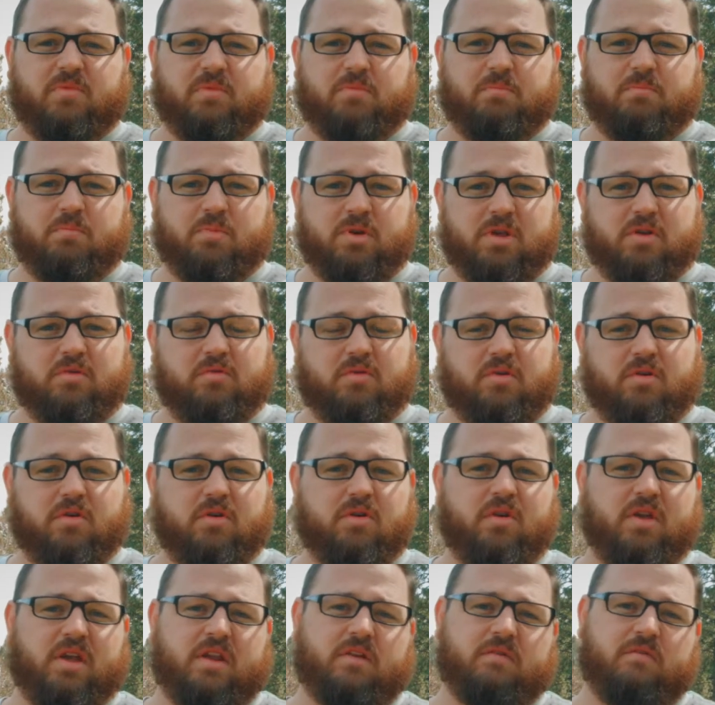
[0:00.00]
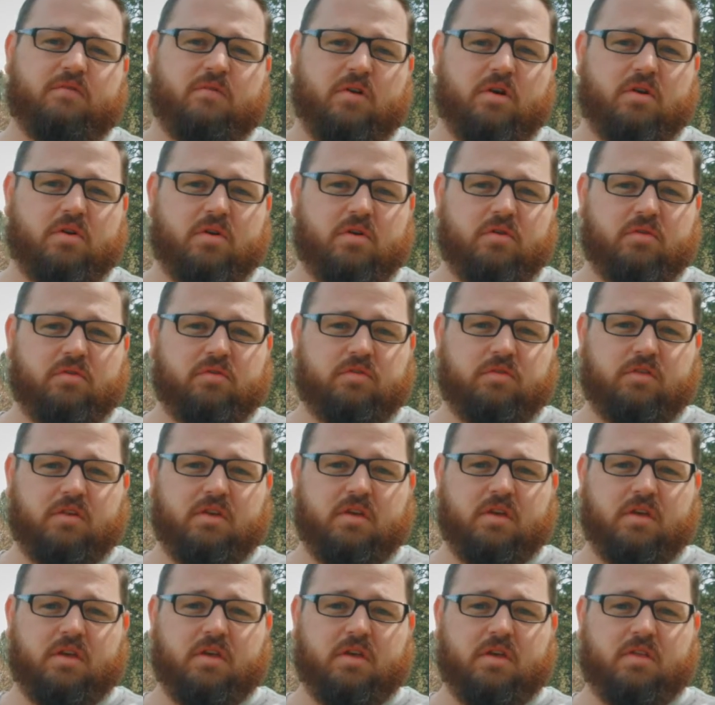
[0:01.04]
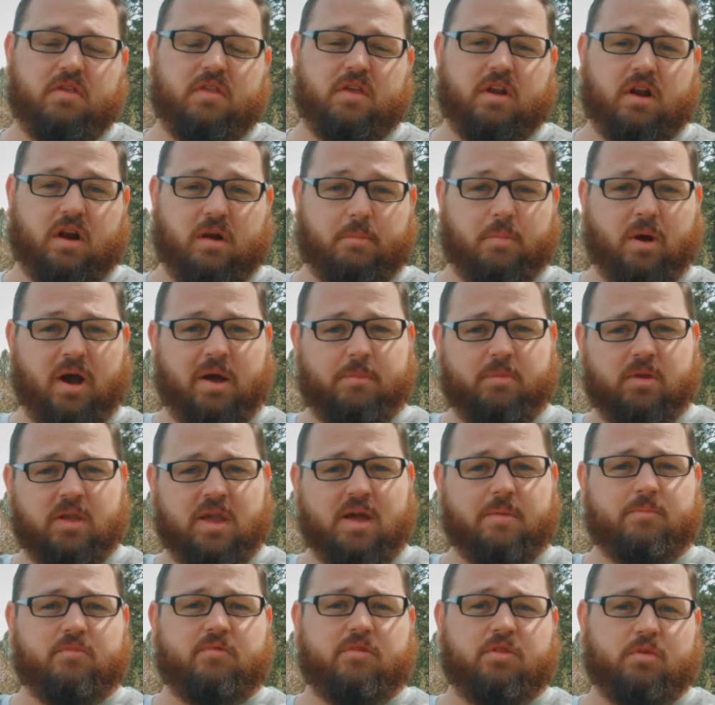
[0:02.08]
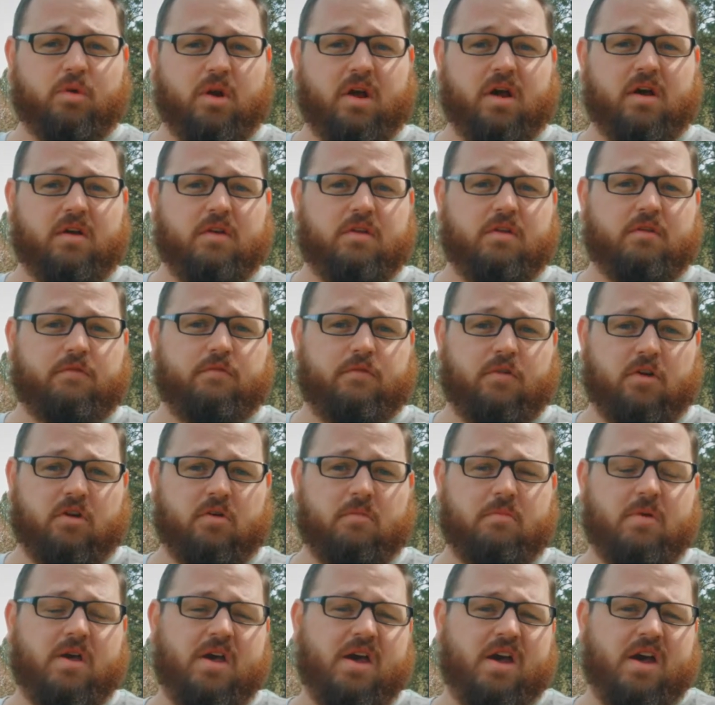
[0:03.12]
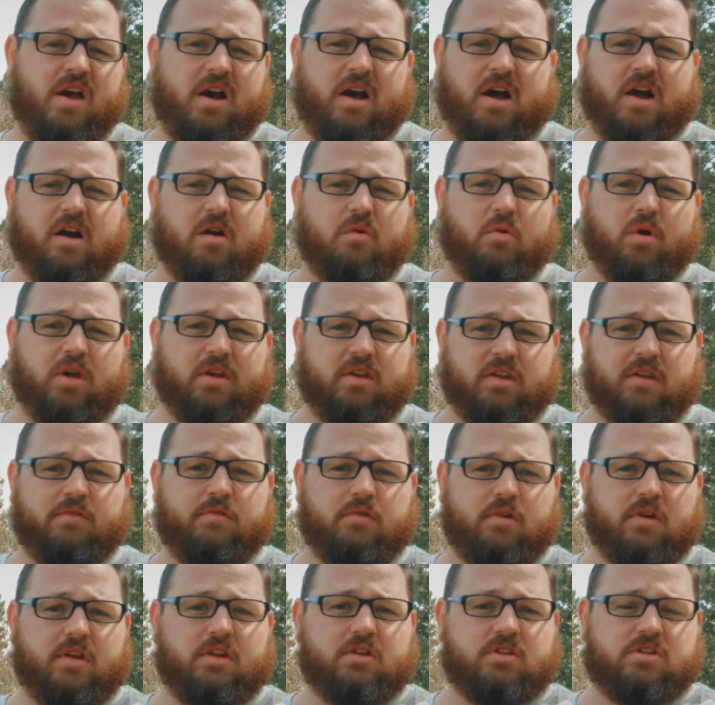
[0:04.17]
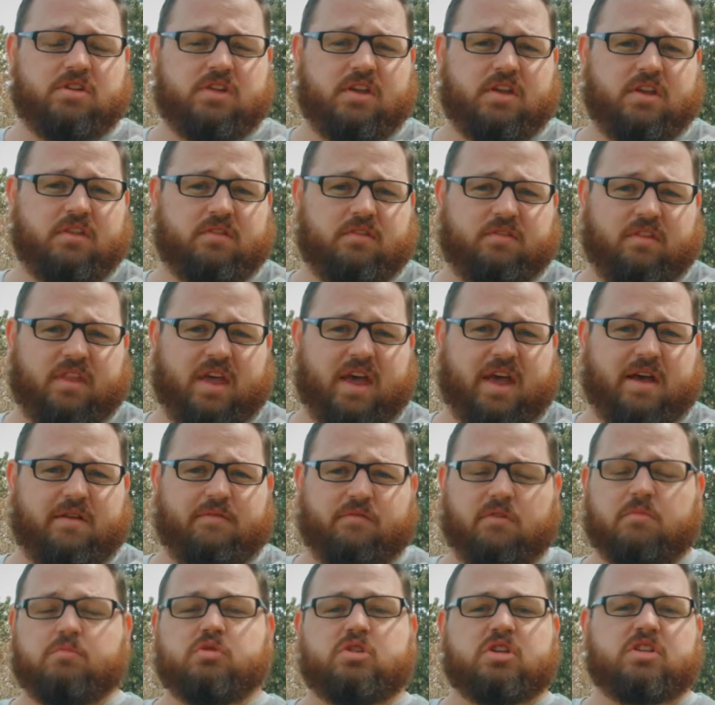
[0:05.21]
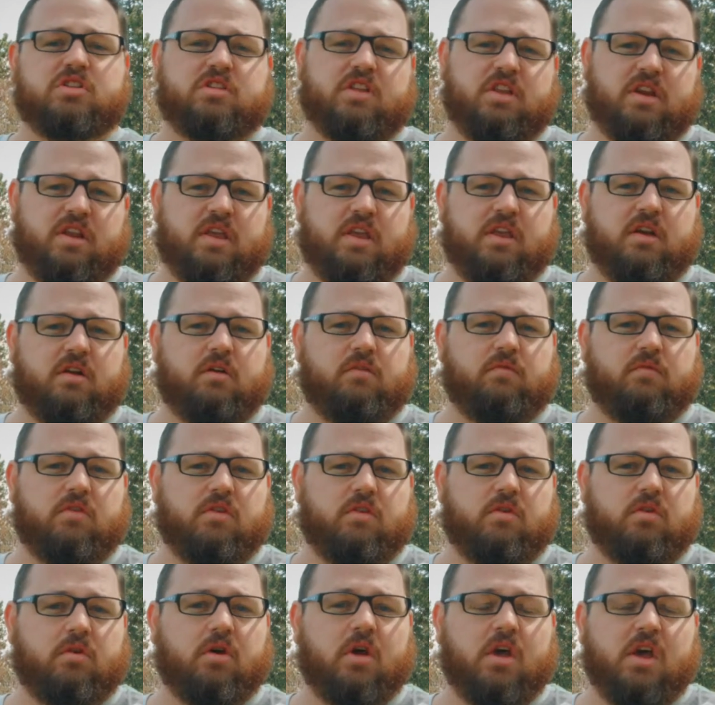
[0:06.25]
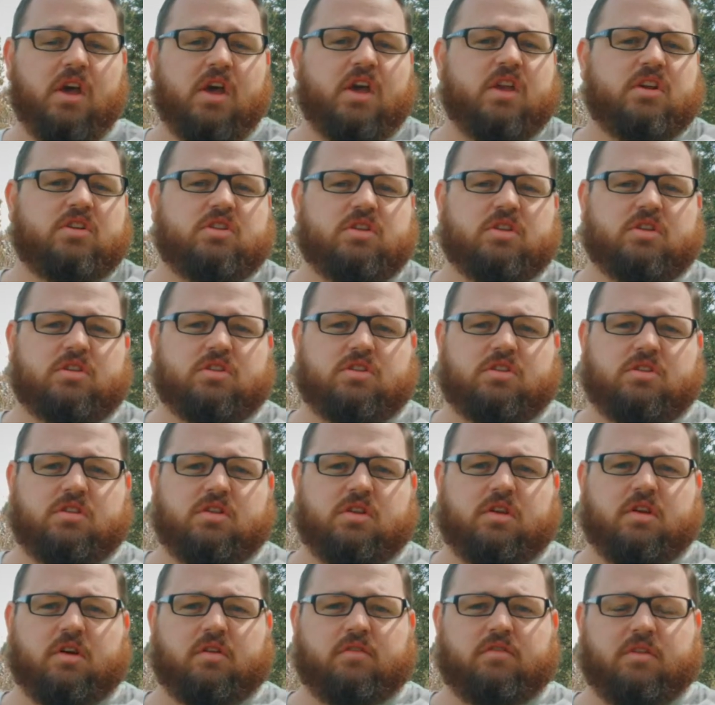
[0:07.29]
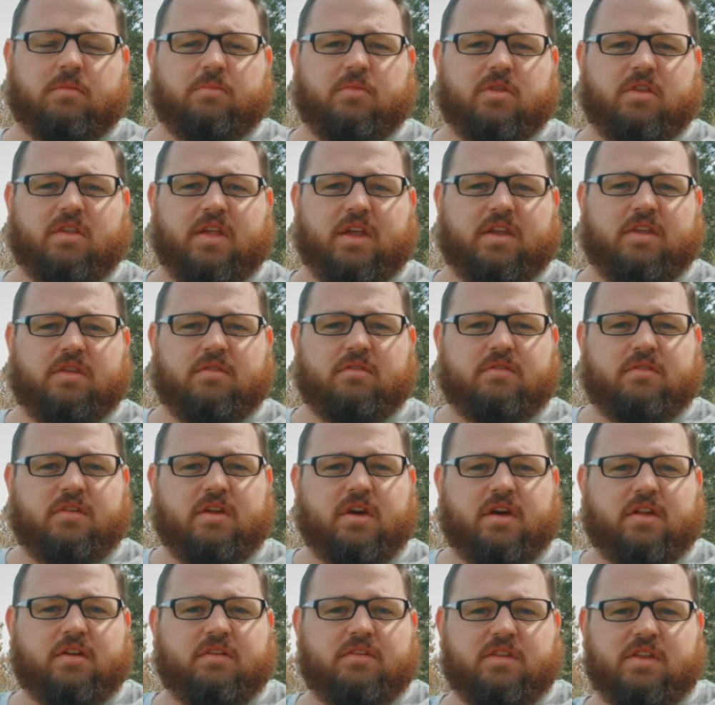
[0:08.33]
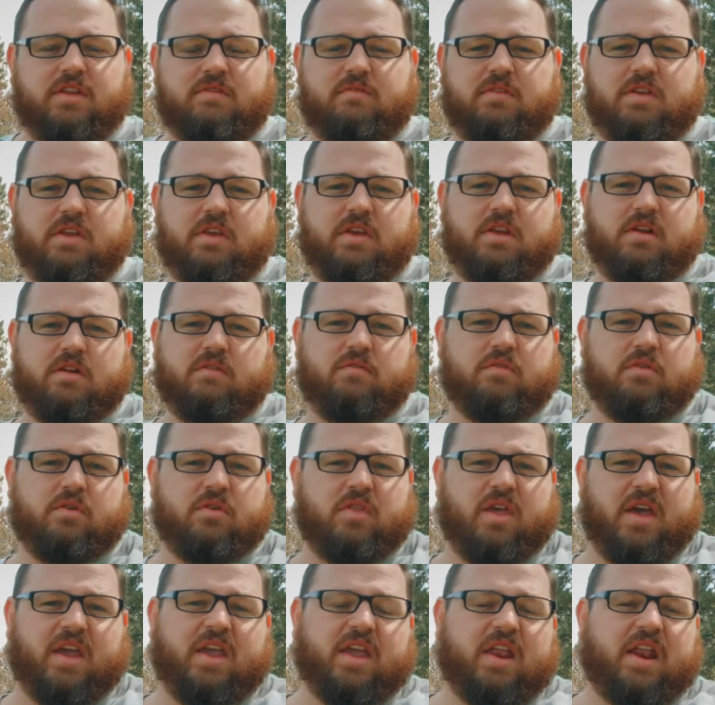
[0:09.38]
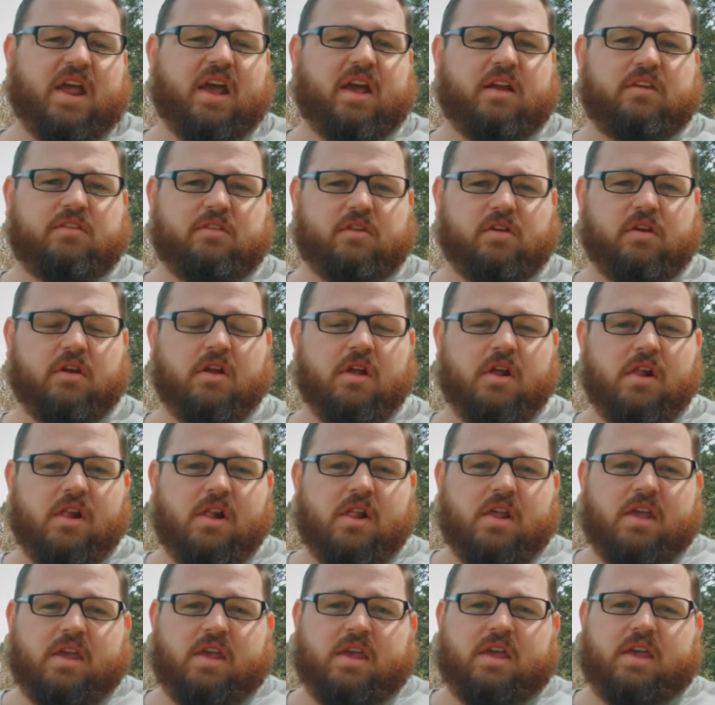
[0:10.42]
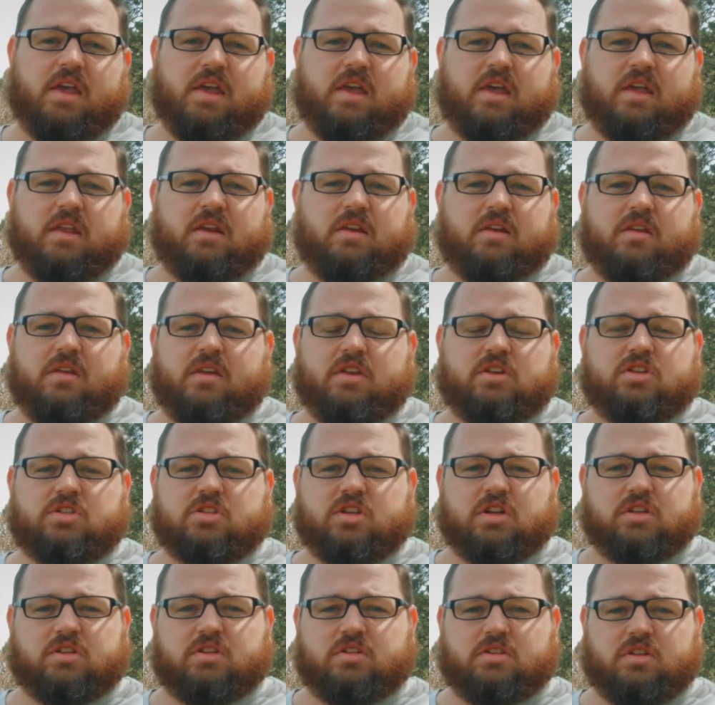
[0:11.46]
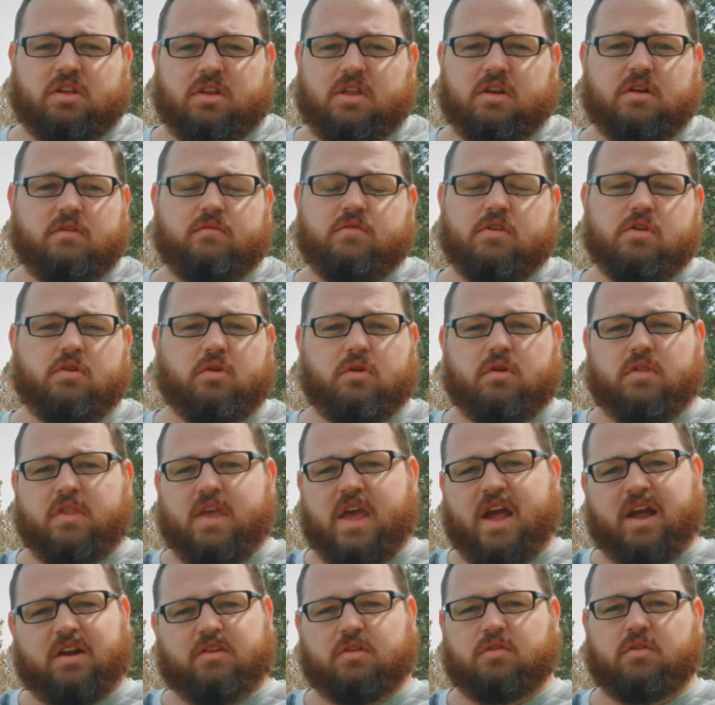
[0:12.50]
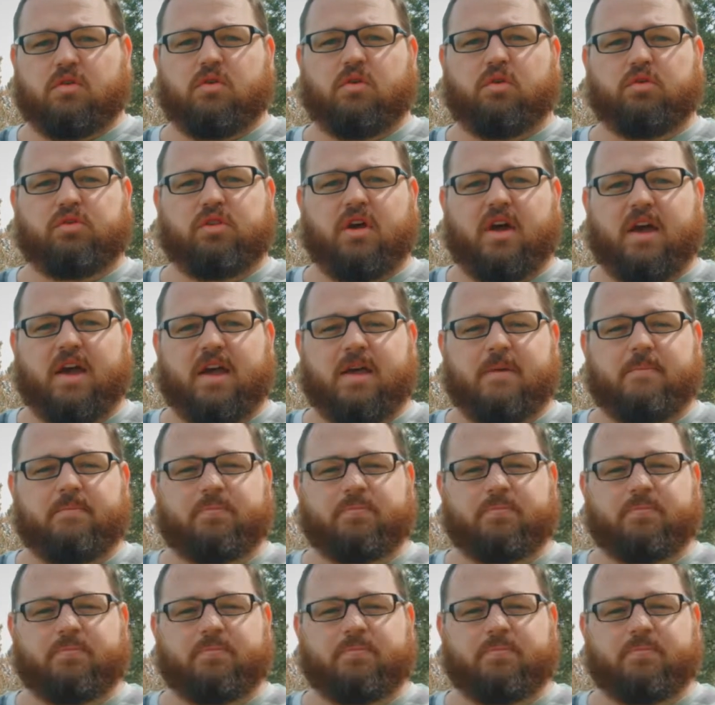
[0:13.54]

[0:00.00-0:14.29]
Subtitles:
B-roll and photos that are popping up throughout your film are what differentiates that from just an interview. Just, you know, something like you'd see on TV interviewing like an actor, and it's just the interviewer and the actor the whole time.